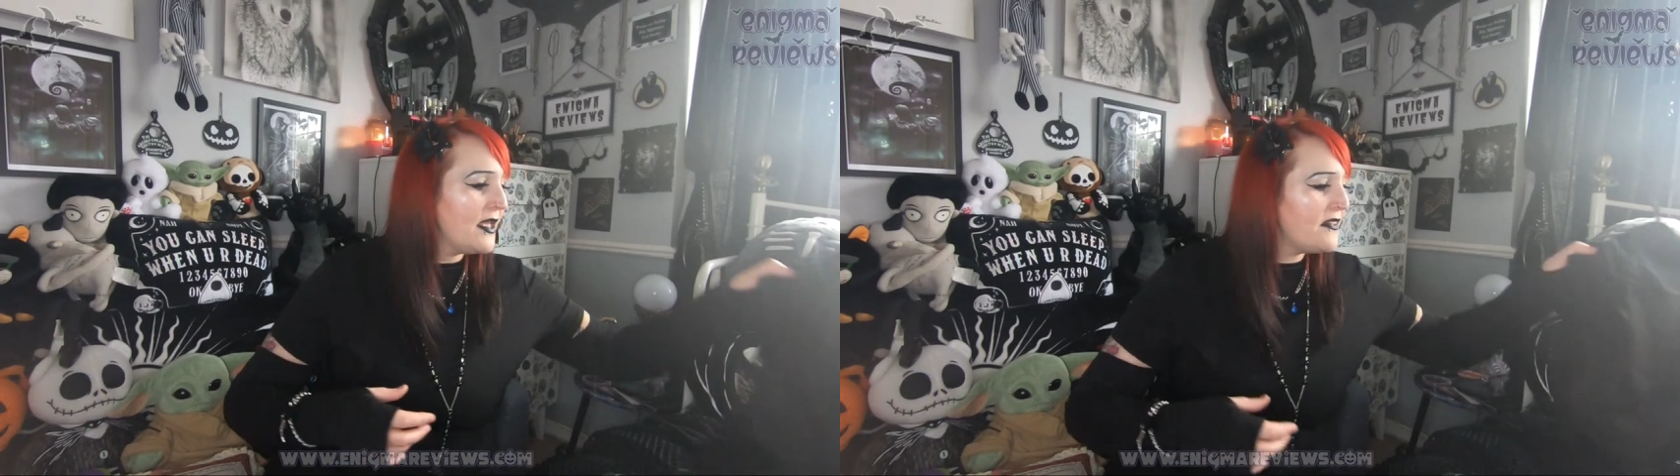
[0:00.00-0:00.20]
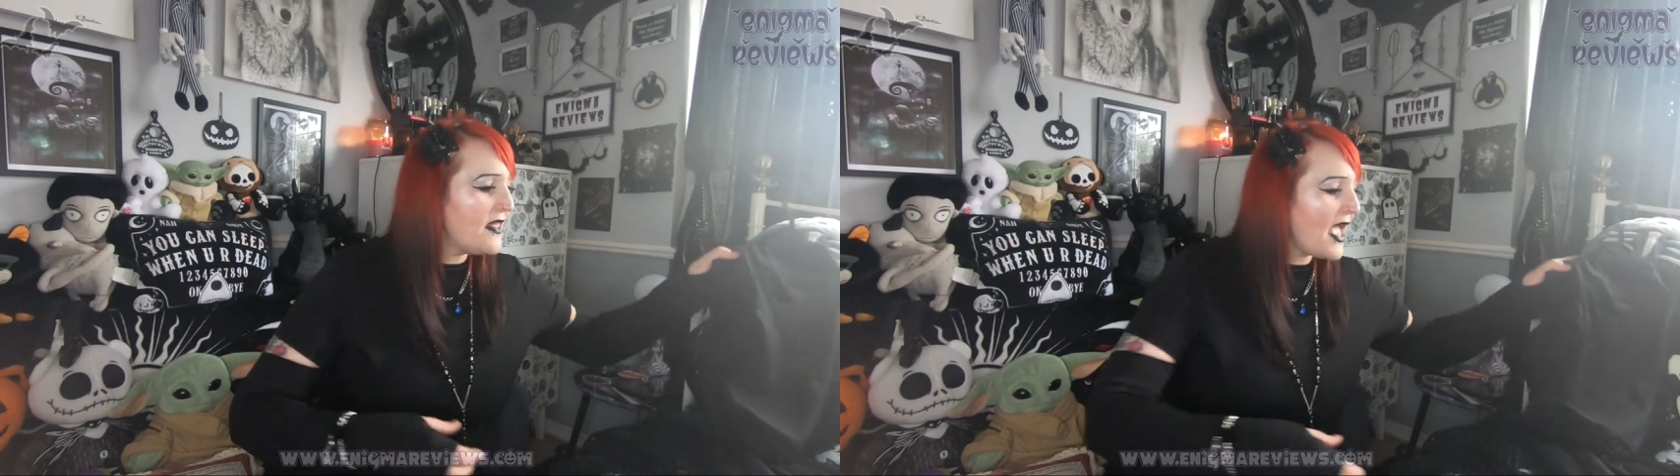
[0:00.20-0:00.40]

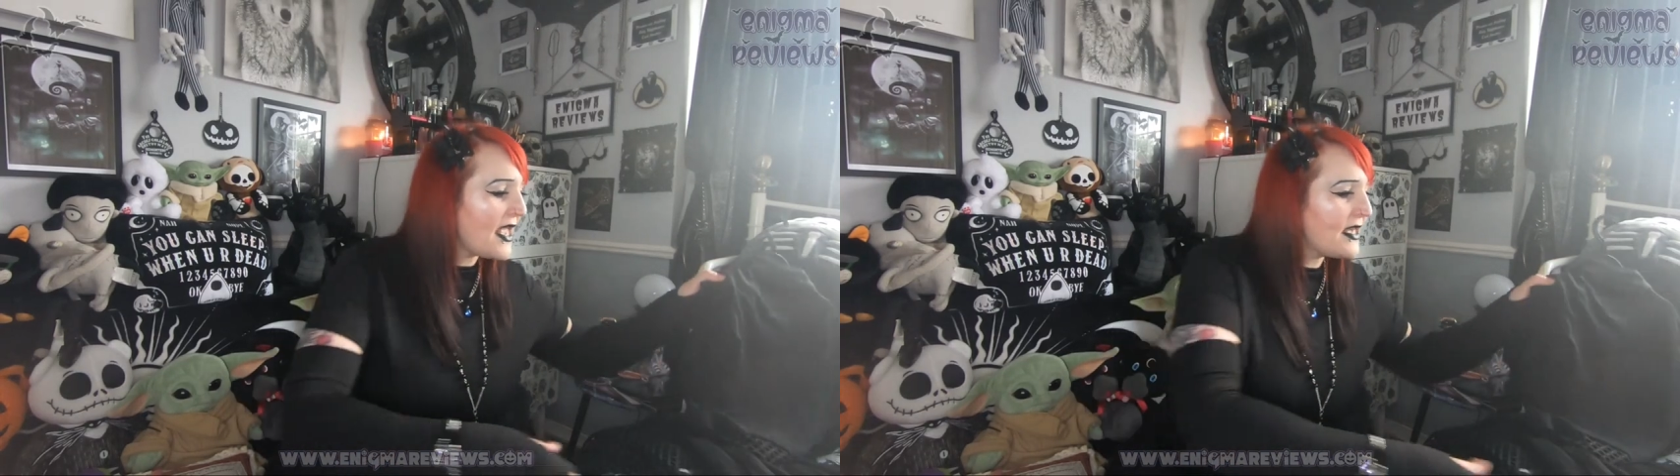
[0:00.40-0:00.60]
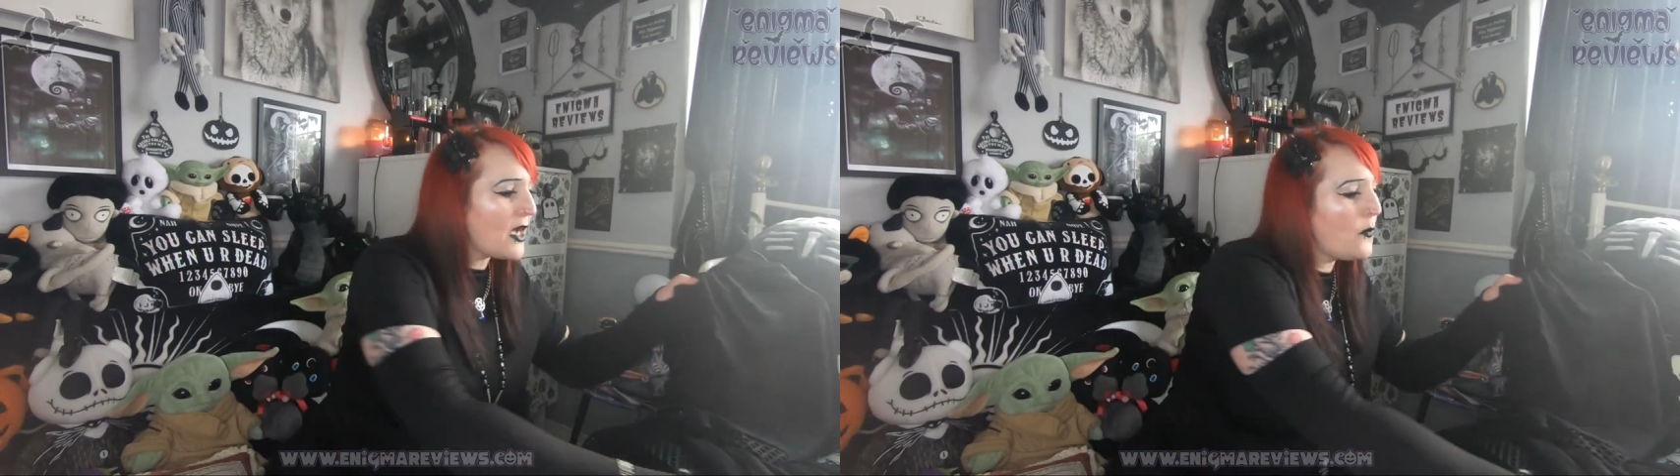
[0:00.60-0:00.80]

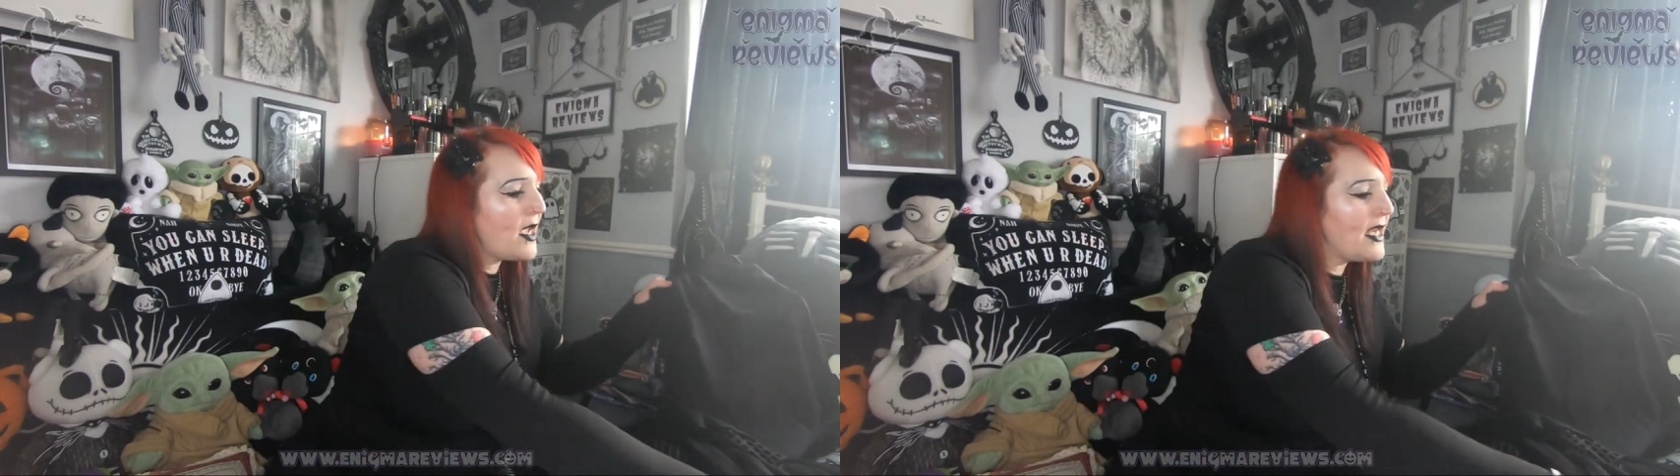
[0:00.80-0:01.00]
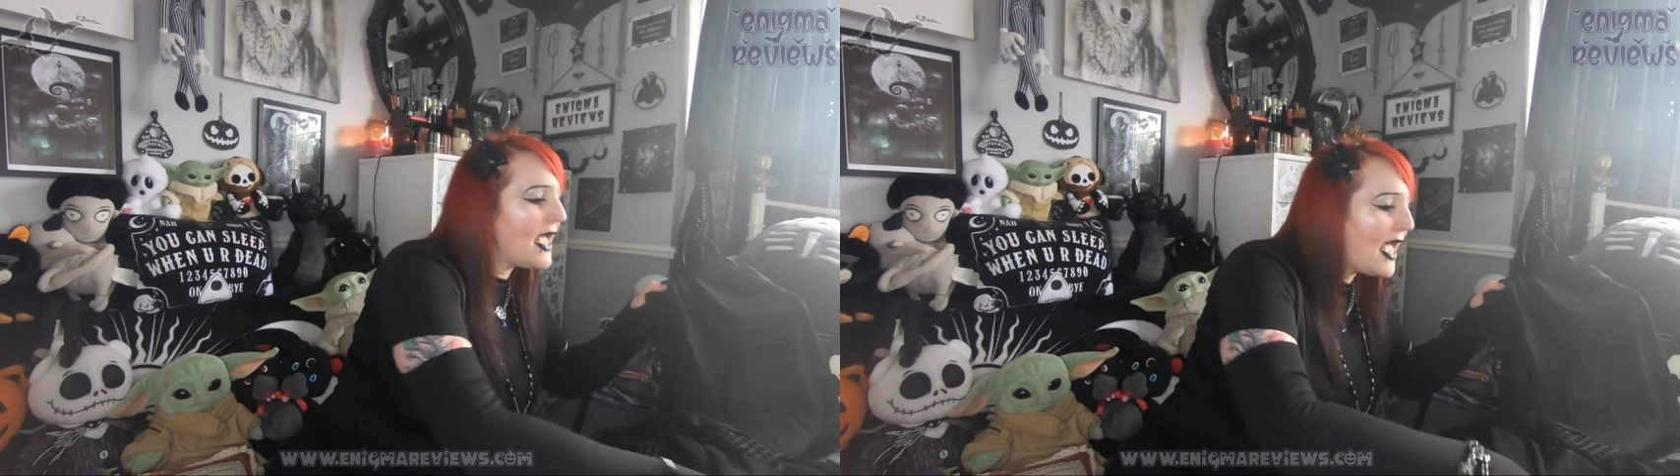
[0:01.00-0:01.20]
Then I
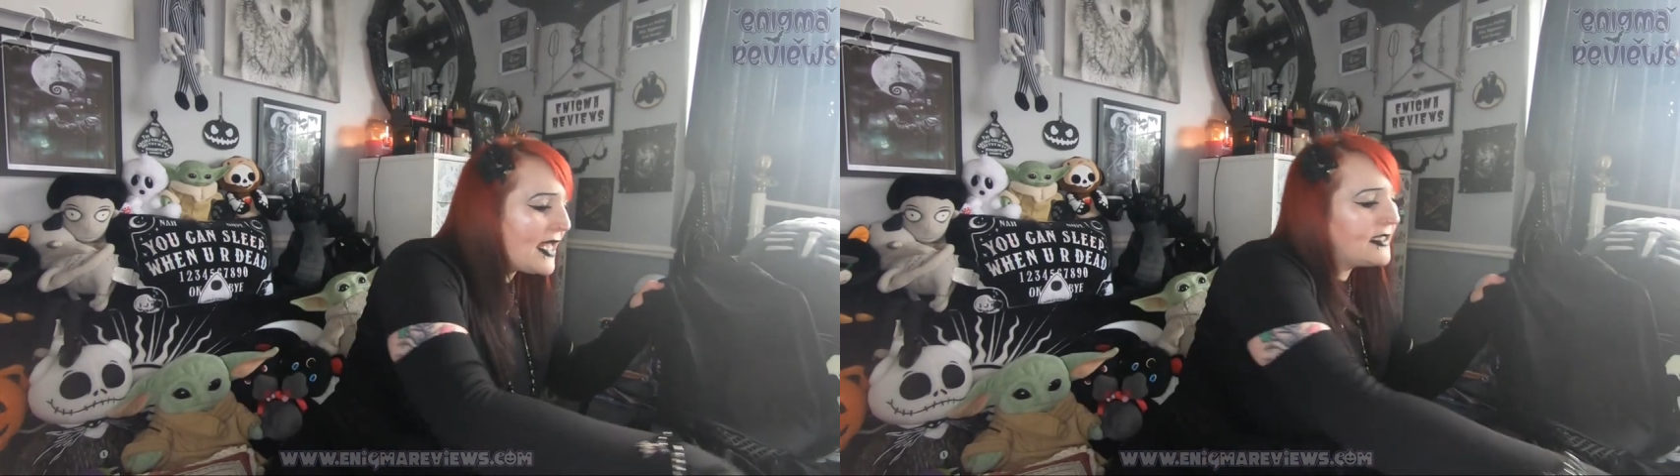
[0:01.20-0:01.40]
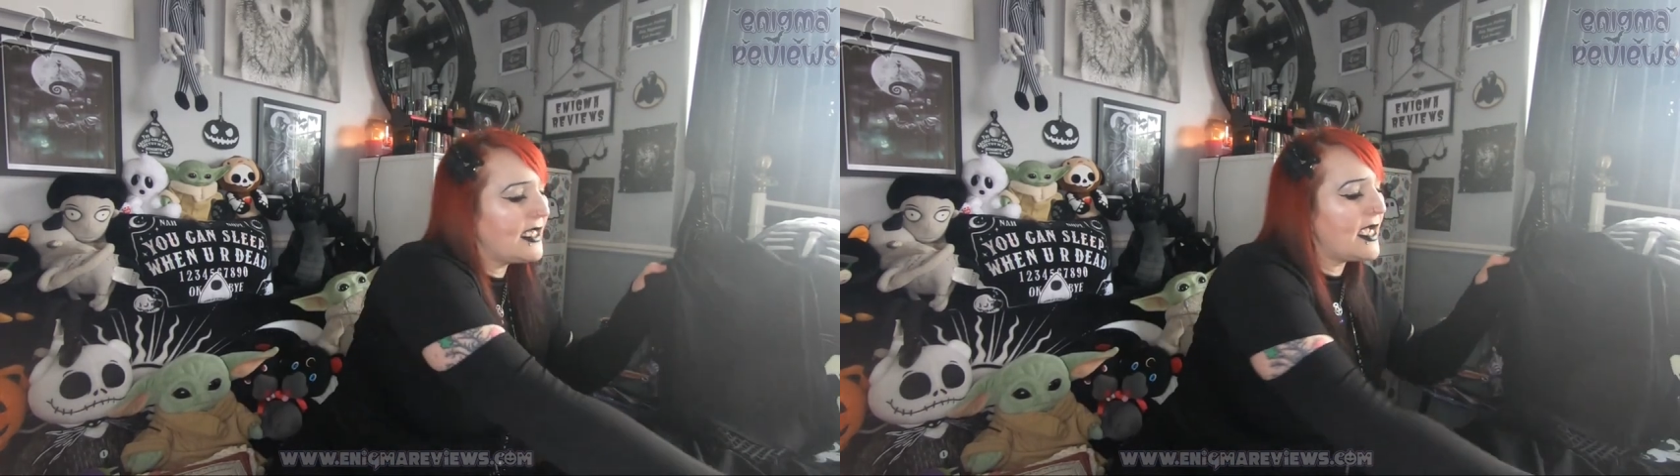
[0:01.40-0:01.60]
went
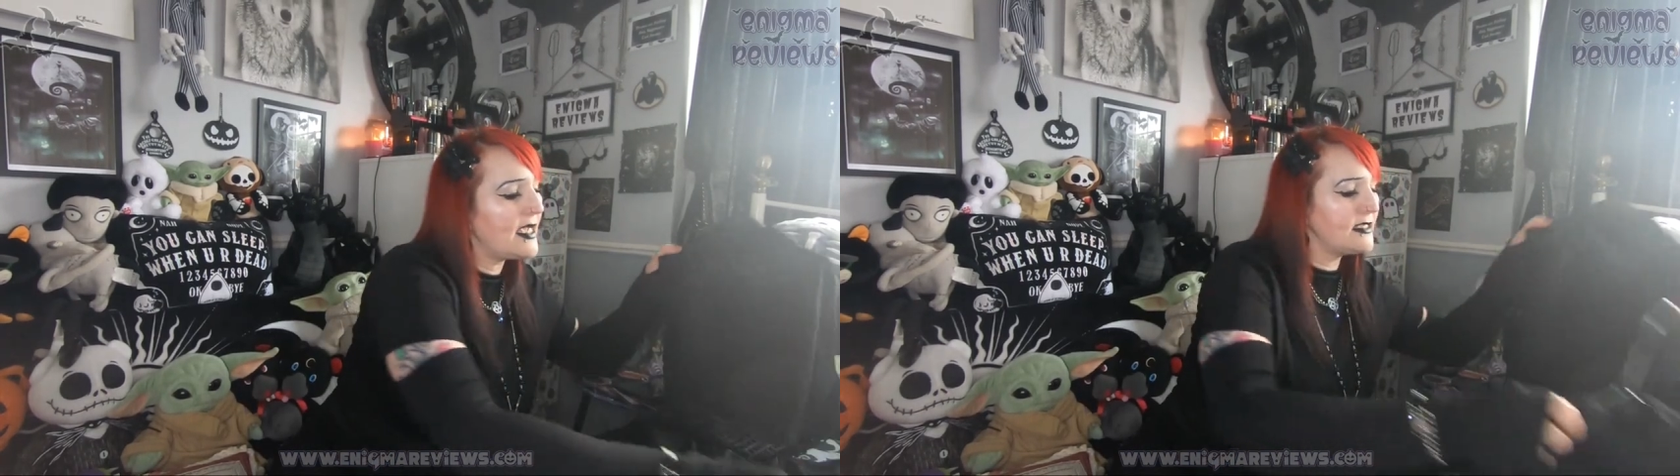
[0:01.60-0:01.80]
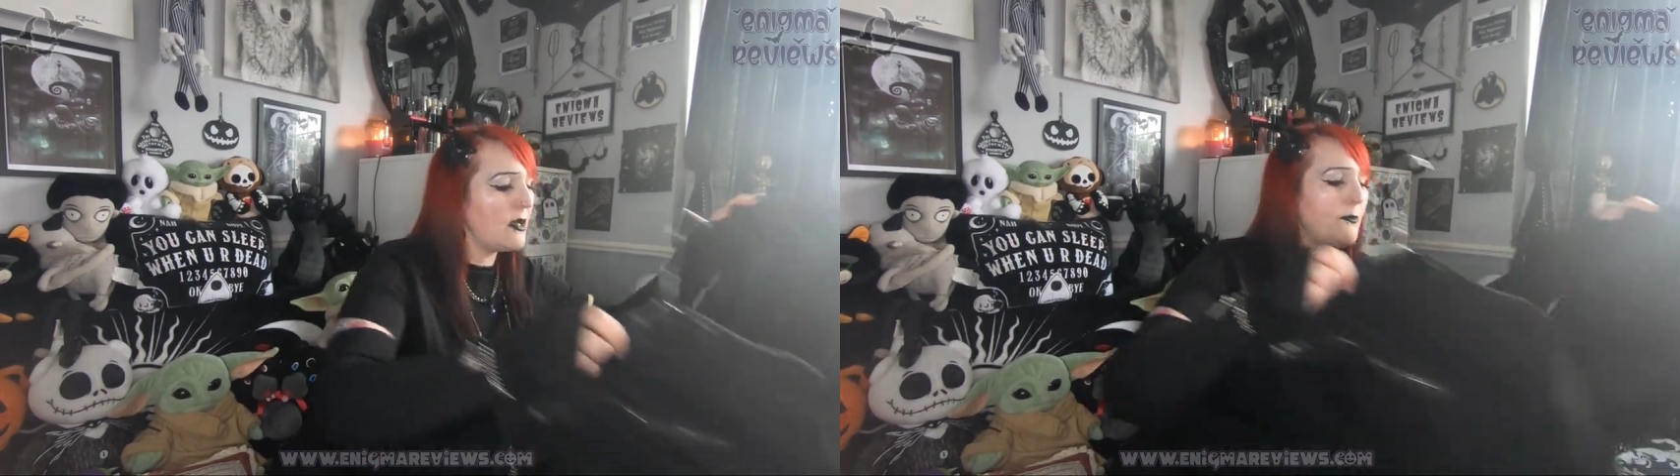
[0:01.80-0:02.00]
ahead,
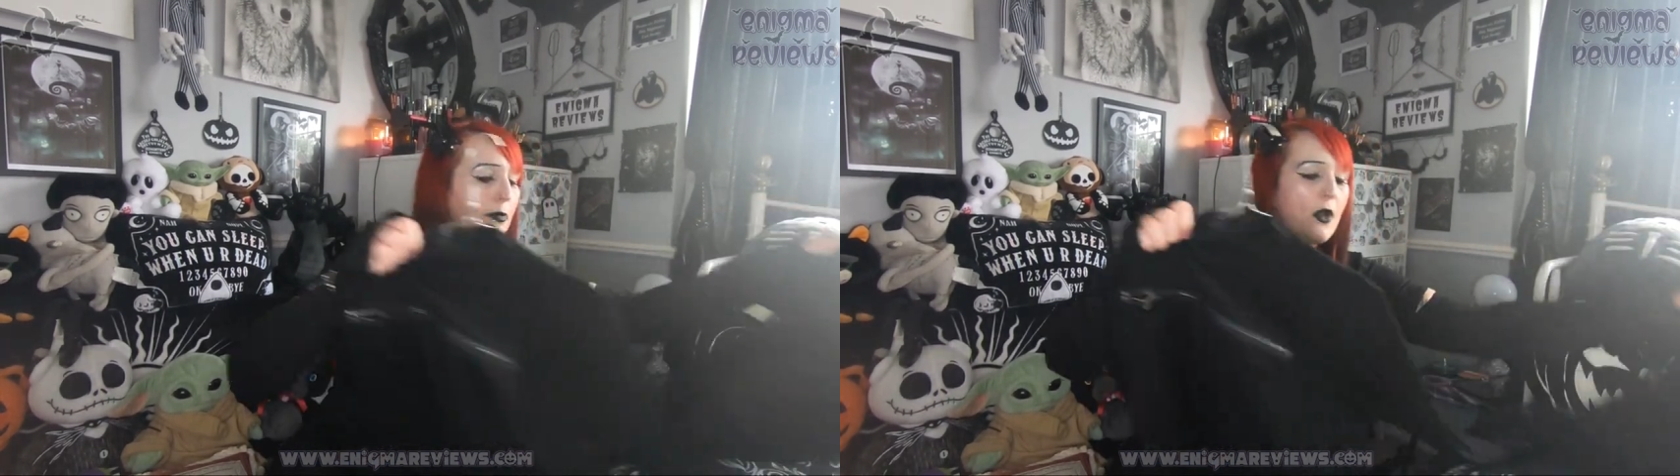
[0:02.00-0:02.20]
guys, and